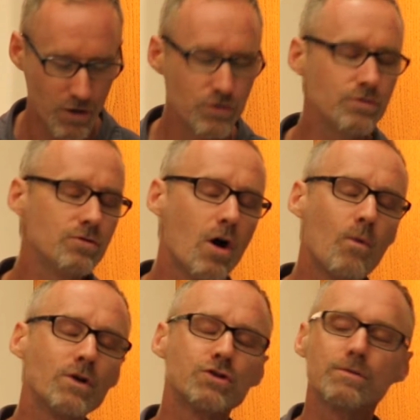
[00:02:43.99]
You know
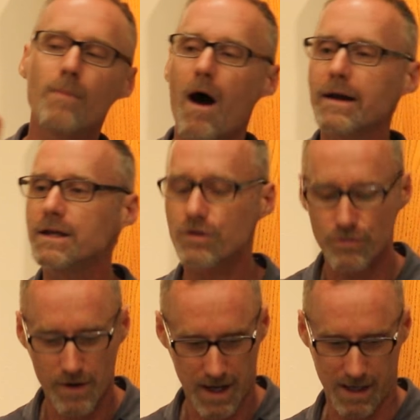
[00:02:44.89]
what your body
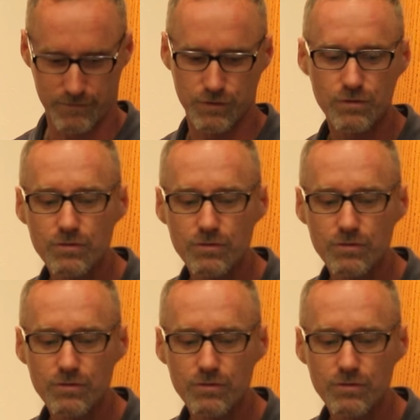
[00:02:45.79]
craves.